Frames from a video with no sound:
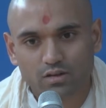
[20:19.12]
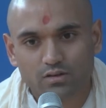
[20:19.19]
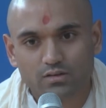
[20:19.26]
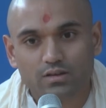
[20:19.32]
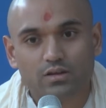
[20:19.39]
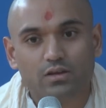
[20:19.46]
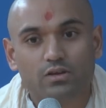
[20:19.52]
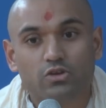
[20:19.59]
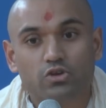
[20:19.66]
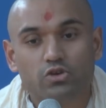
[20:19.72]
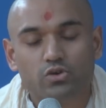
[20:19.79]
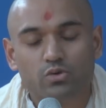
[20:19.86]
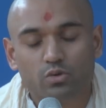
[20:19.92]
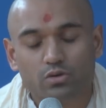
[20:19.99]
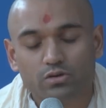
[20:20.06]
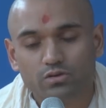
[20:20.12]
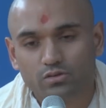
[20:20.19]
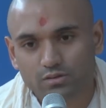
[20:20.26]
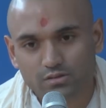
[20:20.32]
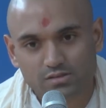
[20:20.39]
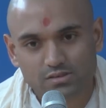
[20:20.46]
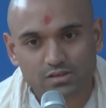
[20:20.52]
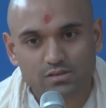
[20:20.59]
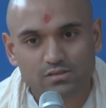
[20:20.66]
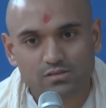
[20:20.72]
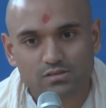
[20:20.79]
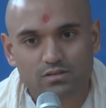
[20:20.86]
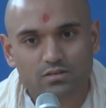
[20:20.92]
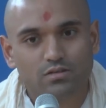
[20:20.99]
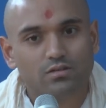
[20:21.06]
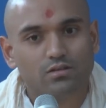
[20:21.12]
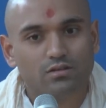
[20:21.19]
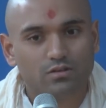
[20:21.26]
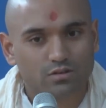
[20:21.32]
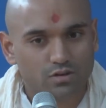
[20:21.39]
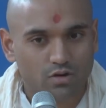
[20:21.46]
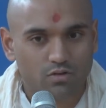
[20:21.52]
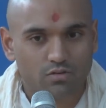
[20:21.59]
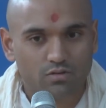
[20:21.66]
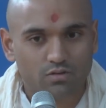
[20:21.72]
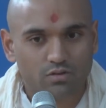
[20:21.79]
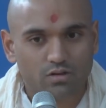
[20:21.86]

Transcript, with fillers: did it cure your disease? No.